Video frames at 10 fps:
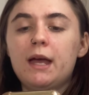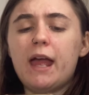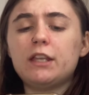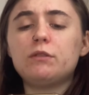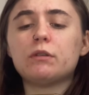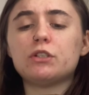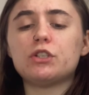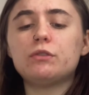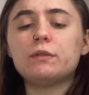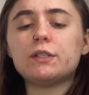and you can
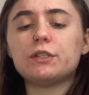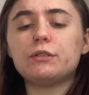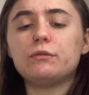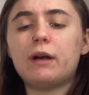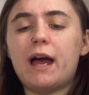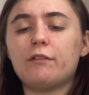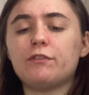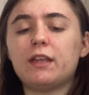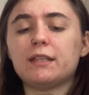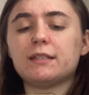choose to have
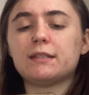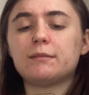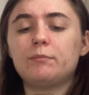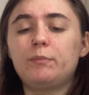this